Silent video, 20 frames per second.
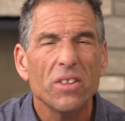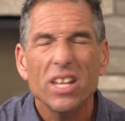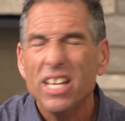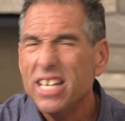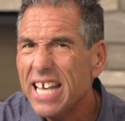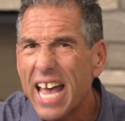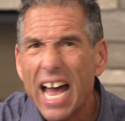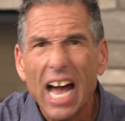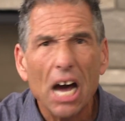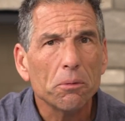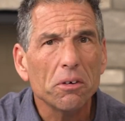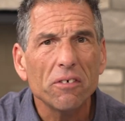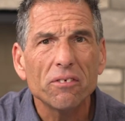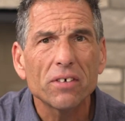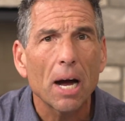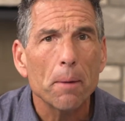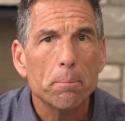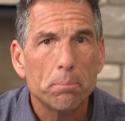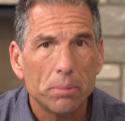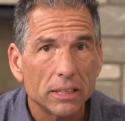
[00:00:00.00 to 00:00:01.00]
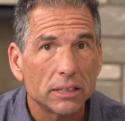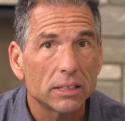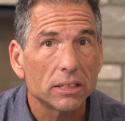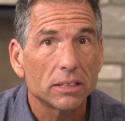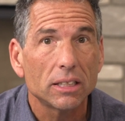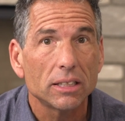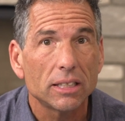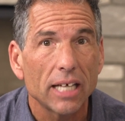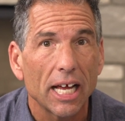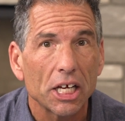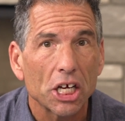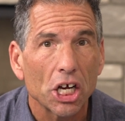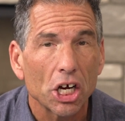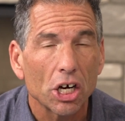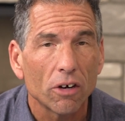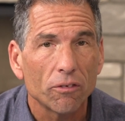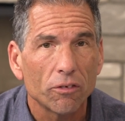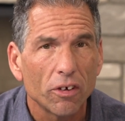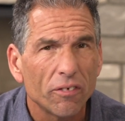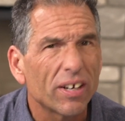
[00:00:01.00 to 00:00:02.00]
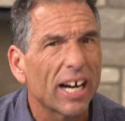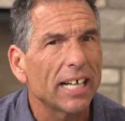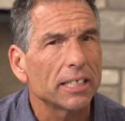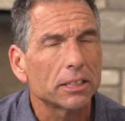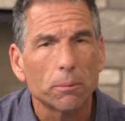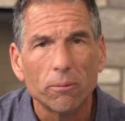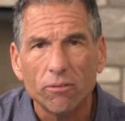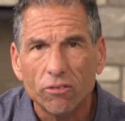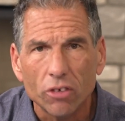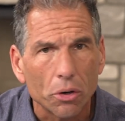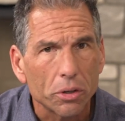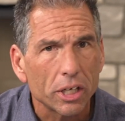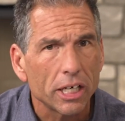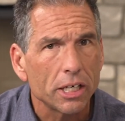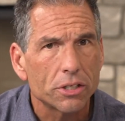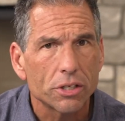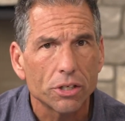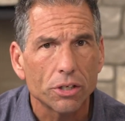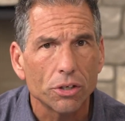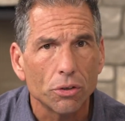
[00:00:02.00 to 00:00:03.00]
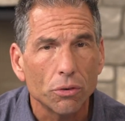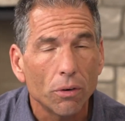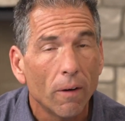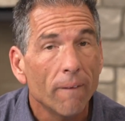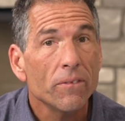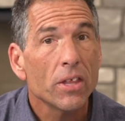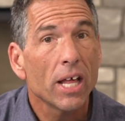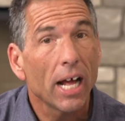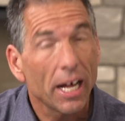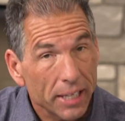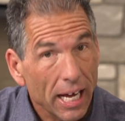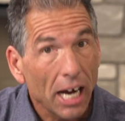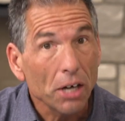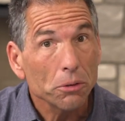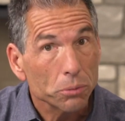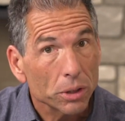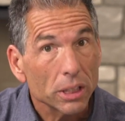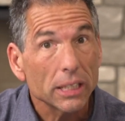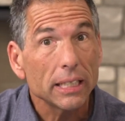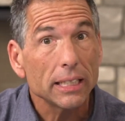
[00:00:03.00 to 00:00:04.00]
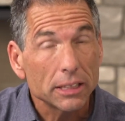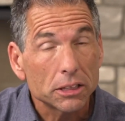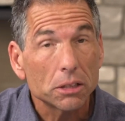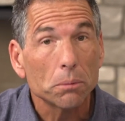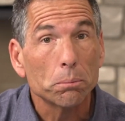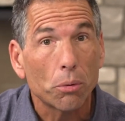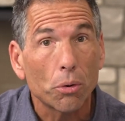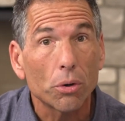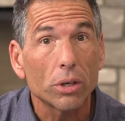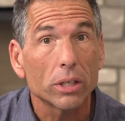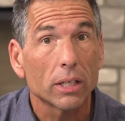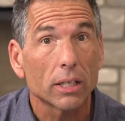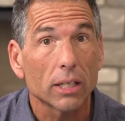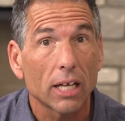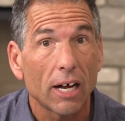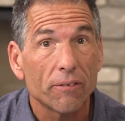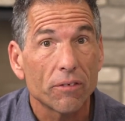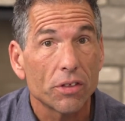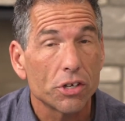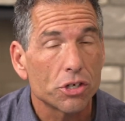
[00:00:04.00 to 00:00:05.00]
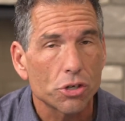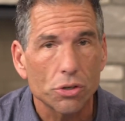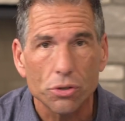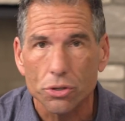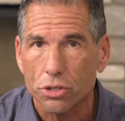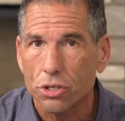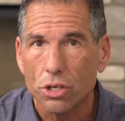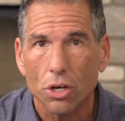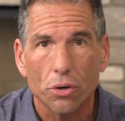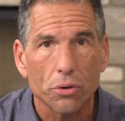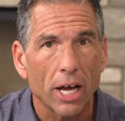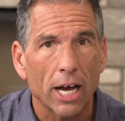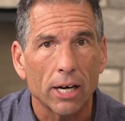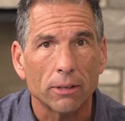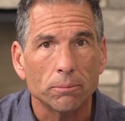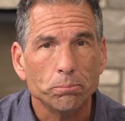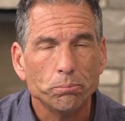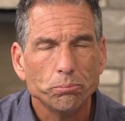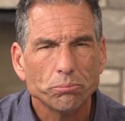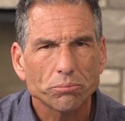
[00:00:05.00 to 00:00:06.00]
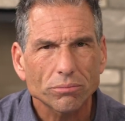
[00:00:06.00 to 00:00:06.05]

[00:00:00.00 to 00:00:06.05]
Yeah, we've got business to take care of. We've got some voting to do, and that really is important in the life of the church, no doubt.